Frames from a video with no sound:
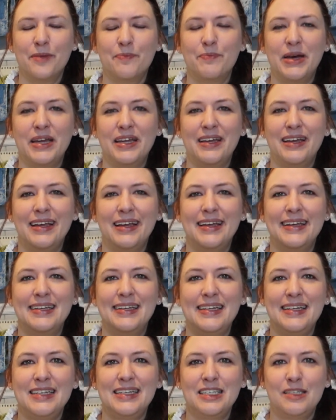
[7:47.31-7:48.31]
but
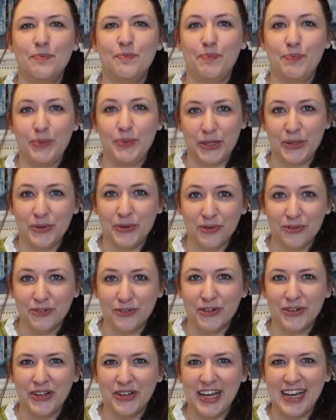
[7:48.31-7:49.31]
it is
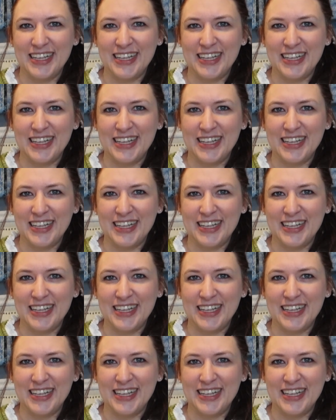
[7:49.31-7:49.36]
beautiful.